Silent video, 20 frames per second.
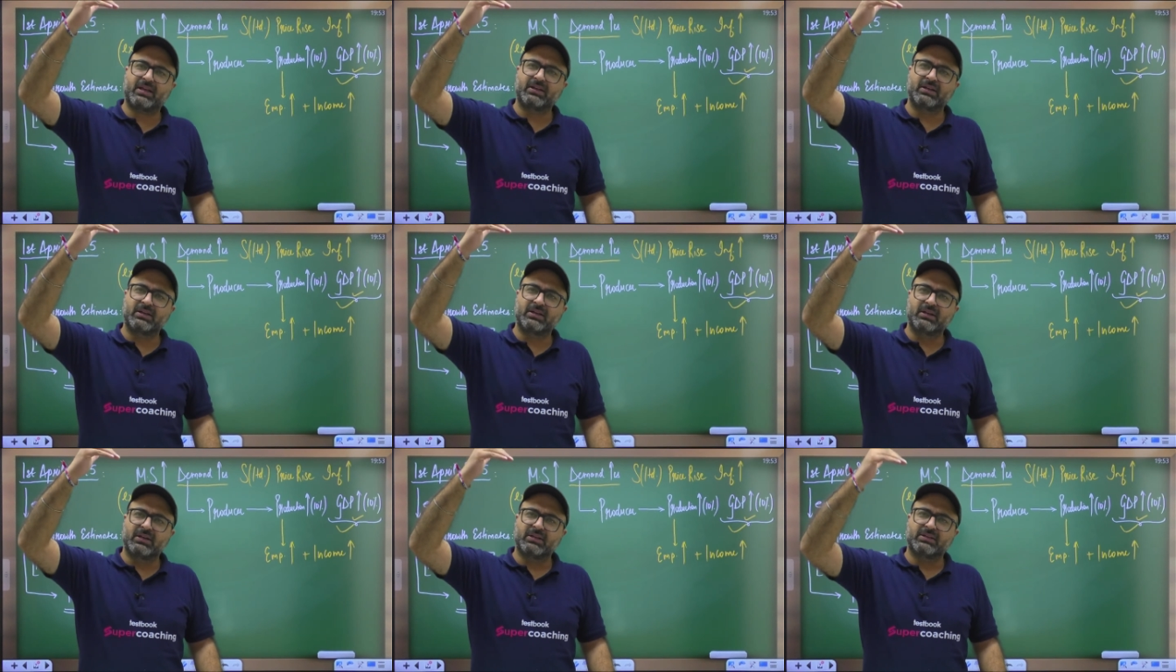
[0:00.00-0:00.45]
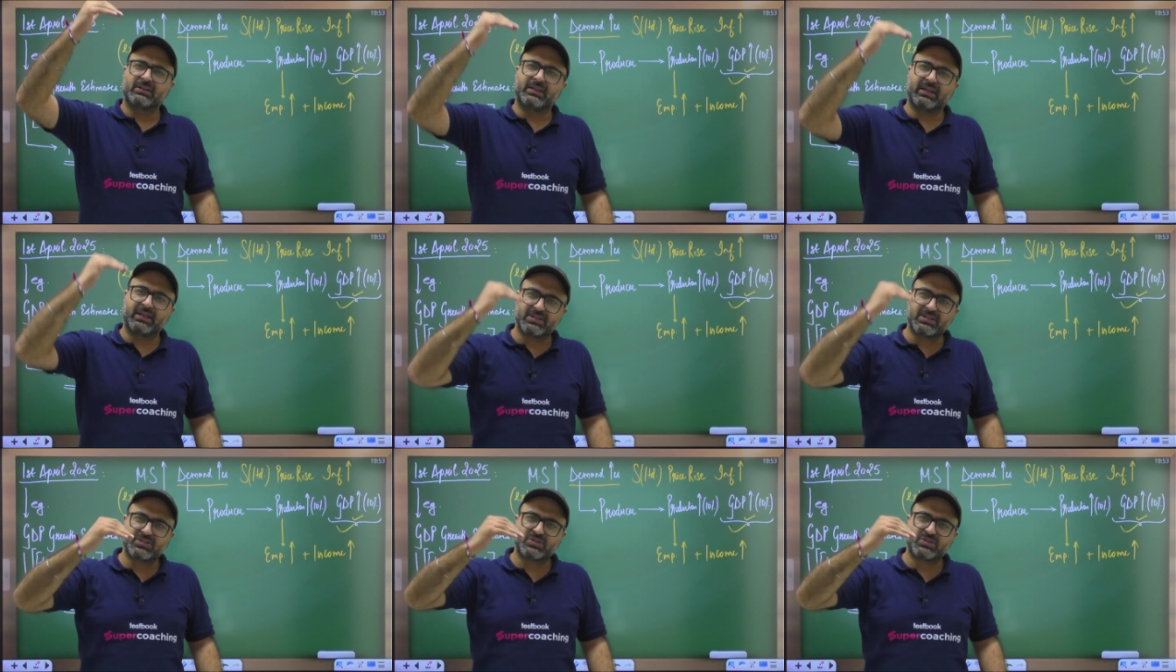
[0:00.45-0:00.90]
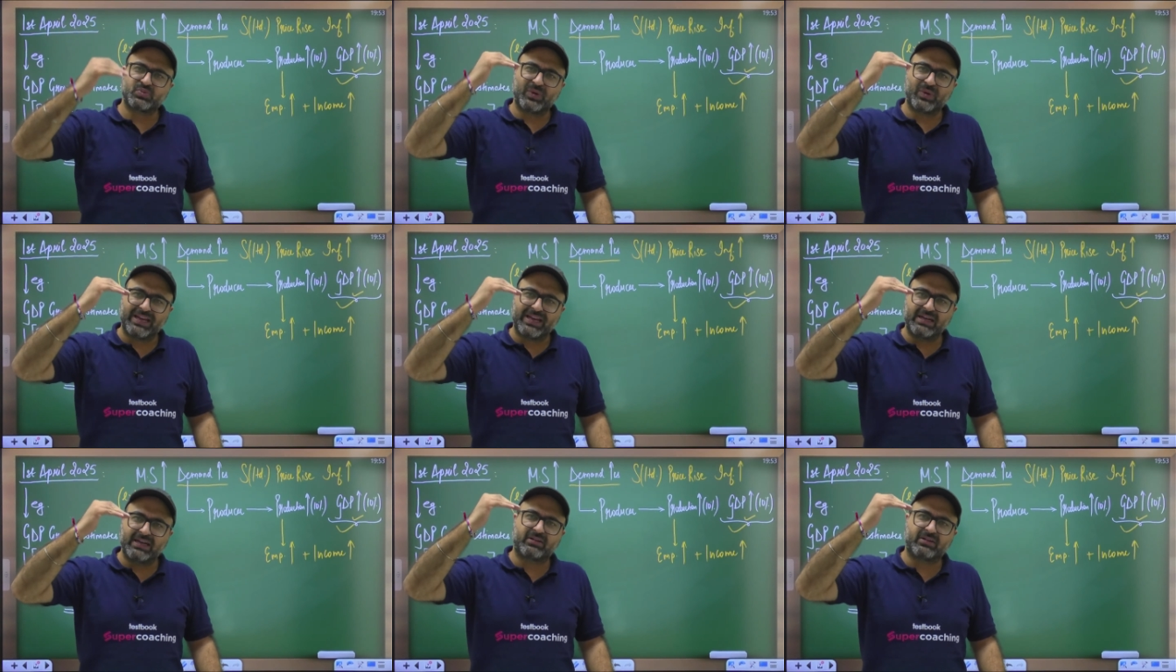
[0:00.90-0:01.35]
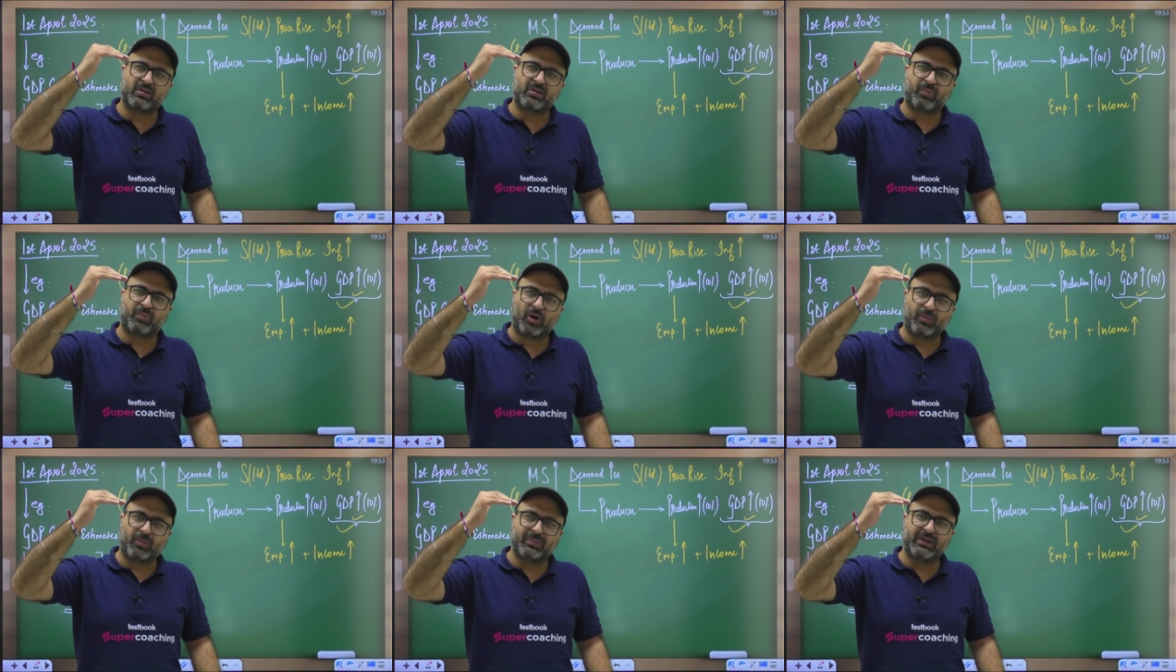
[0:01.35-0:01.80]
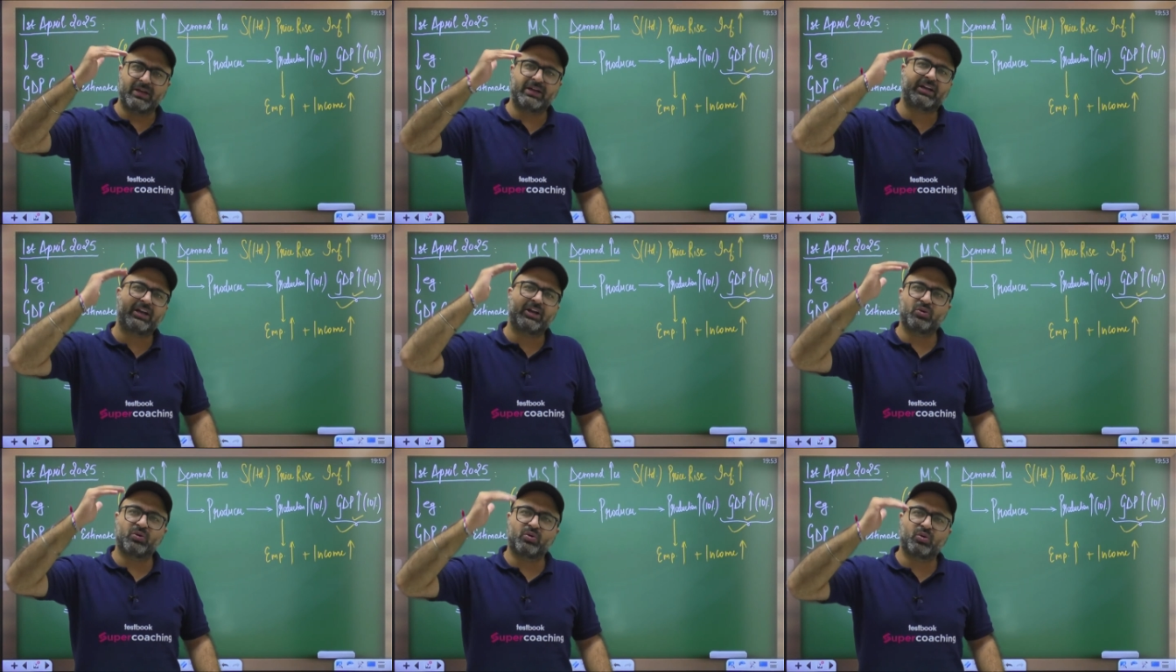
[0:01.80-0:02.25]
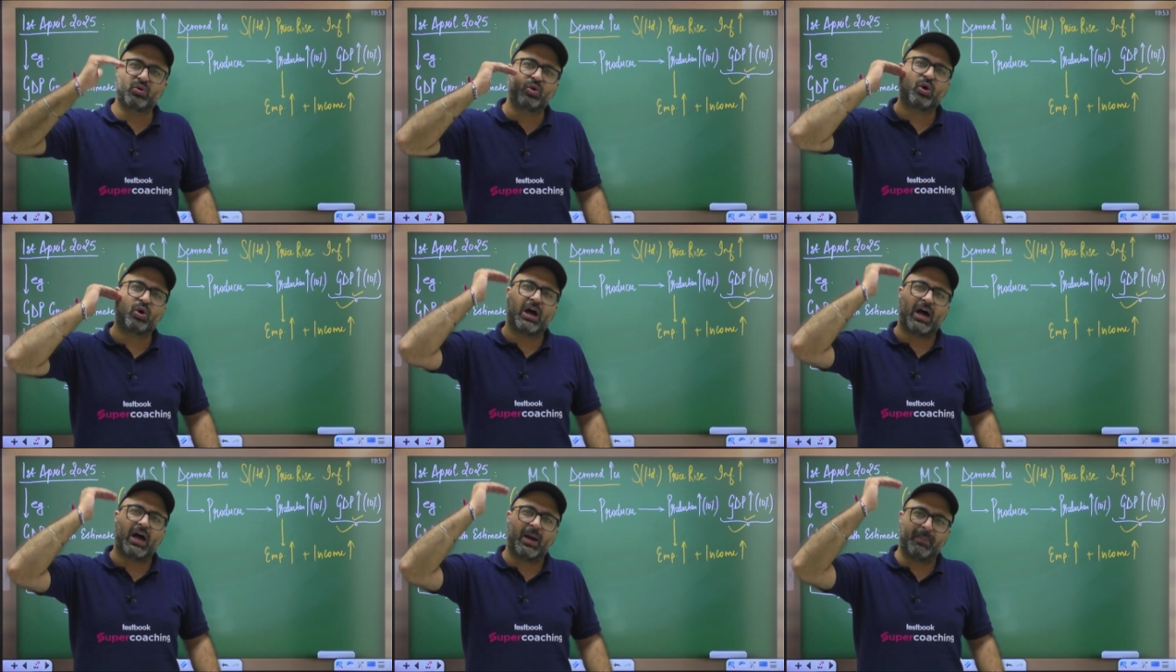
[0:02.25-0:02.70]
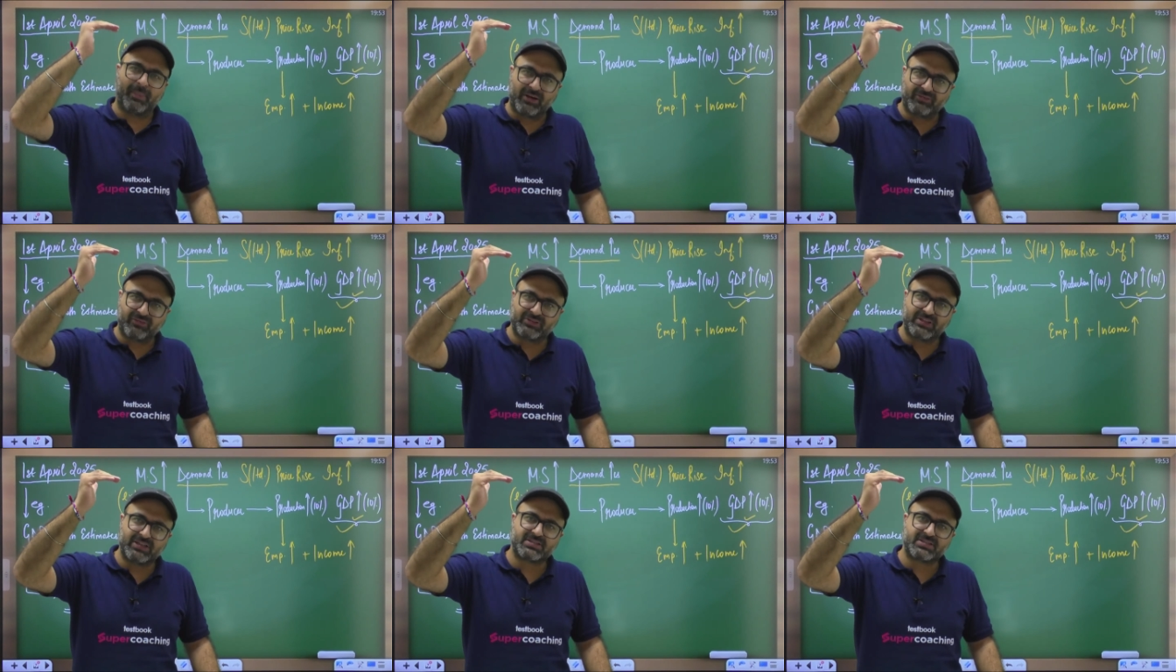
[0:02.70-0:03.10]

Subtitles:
There is very little probability to go above this,